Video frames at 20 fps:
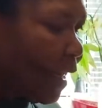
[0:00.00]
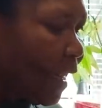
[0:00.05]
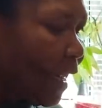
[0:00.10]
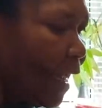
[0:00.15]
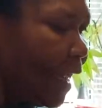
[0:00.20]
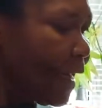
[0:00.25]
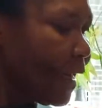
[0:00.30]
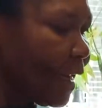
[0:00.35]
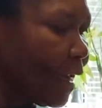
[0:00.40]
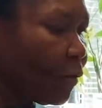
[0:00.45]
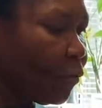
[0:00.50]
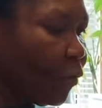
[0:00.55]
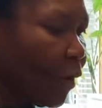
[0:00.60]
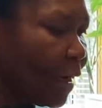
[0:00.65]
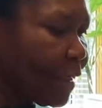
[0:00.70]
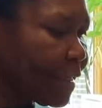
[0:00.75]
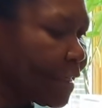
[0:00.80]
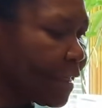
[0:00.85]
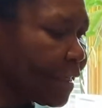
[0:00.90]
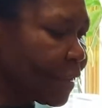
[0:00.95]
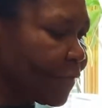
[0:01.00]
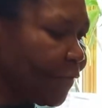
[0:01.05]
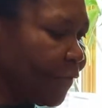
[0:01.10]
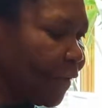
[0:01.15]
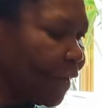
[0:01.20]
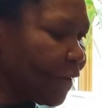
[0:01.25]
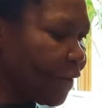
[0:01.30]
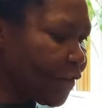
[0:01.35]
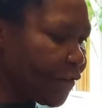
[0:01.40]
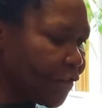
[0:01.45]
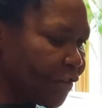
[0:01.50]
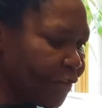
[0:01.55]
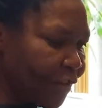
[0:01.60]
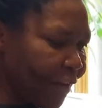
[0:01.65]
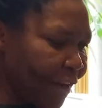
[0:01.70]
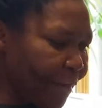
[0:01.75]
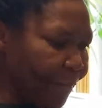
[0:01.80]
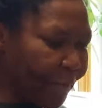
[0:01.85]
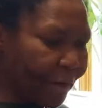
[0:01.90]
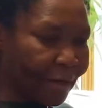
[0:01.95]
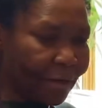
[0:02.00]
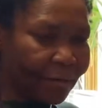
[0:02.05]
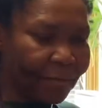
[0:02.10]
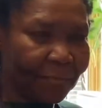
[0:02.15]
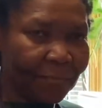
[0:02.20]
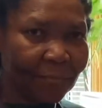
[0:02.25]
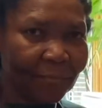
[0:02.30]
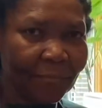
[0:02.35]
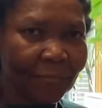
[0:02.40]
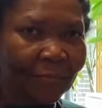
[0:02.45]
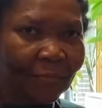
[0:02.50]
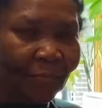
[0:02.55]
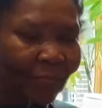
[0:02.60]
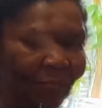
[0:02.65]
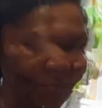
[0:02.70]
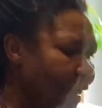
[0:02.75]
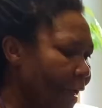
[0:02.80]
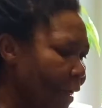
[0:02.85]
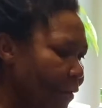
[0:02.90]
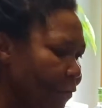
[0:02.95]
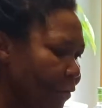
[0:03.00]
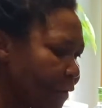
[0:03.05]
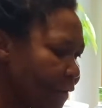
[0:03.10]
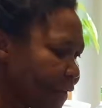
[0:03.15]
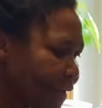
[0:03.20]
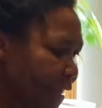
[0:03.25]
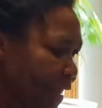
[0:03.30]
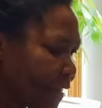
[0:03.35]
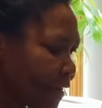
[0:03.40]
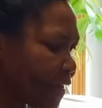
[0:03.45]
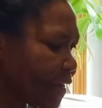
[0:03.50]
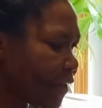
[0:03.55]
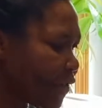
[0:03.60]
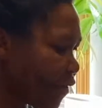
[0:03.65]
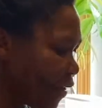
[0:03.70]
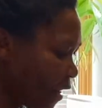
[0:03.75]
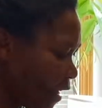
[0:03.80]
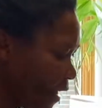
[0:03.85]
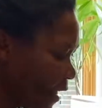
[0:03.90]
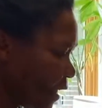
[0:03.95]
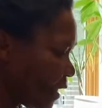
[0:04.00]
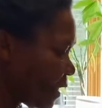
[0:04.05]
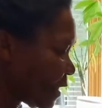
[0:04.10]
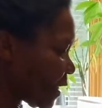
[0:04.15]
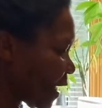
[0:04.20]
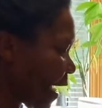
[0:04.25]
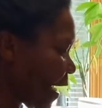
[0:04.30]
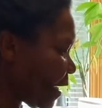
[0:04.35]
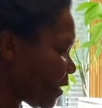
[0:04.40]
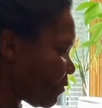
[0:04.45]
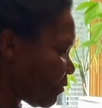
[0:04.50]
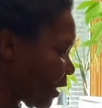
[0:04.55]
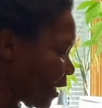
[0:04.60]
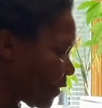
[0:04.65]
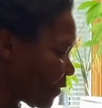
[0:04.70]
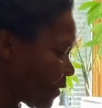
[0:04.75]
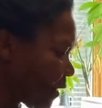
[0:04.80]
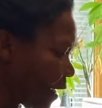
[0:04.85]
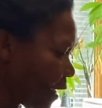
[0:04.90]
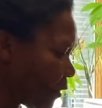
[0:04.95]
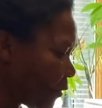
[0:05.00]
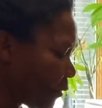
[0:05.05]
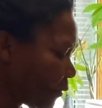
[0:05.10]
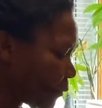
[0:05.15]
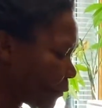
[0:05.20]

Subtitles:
And then once it's finished steaming, I will set the chicken aside right now.